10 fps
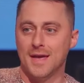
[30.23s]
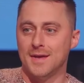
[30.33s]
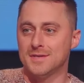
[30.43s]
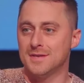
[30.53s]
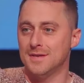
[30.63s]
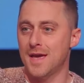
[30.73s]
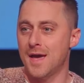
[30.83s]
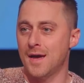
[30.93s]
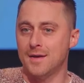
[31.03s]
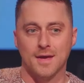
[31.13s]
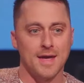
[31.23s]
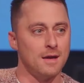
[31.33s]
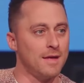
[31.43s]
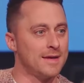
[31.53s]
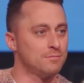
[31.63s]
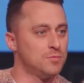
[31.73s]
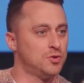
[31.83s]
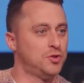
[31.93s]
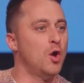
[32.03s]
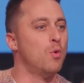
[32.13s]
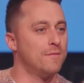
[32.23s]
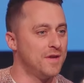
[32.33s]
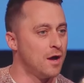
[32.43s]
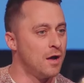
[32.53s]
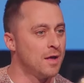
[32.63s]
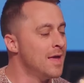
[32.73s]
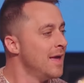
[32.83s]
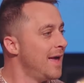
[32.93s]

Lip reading: days? Yeah, like two of y'all.